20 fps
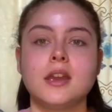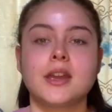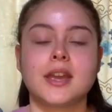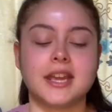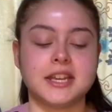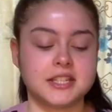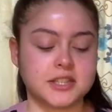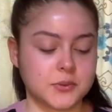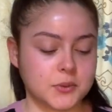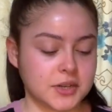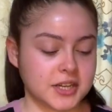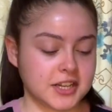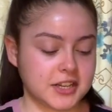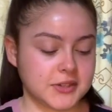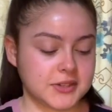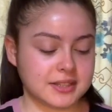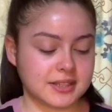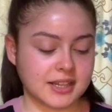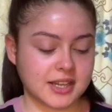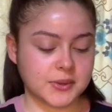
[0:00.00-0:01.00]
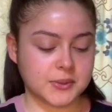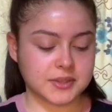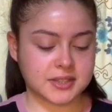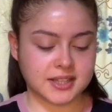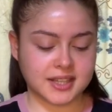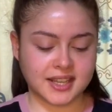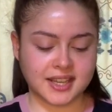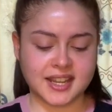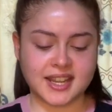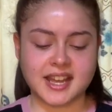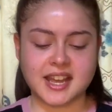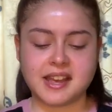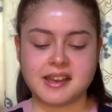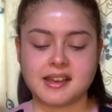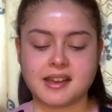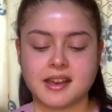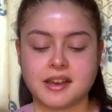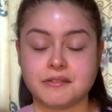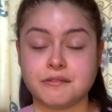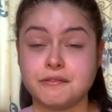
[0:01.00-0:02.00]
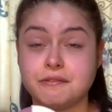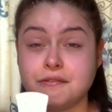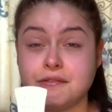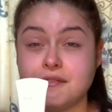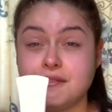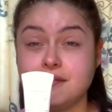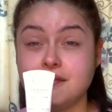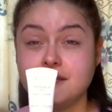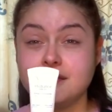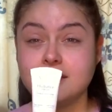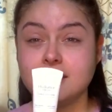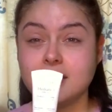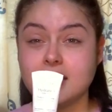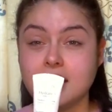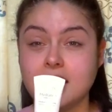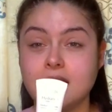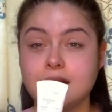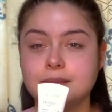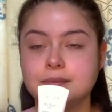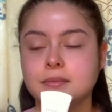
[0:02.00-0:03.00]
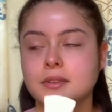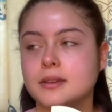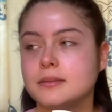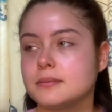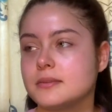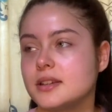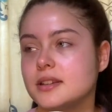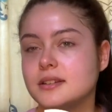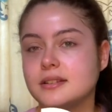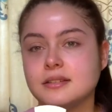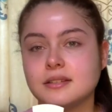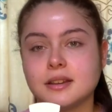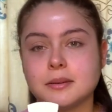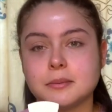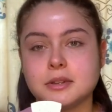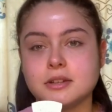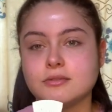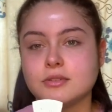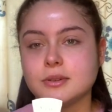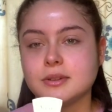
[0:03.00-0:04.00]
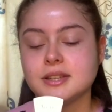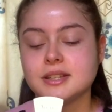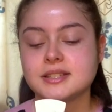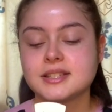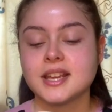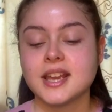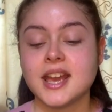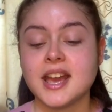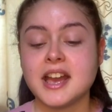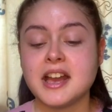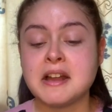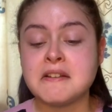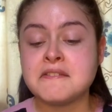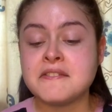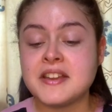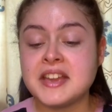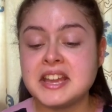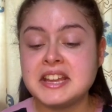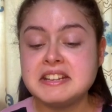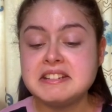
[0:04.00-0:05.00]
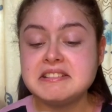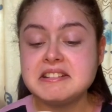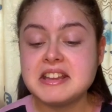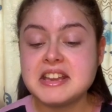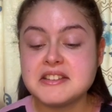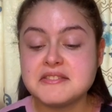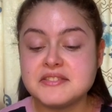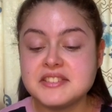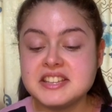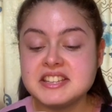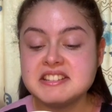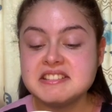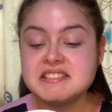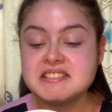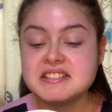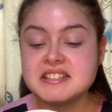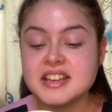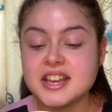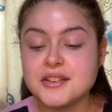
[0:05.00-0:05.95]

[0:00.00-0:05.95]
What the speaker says: Okay, so what I used there was the I'm gonna ruin this. Avene.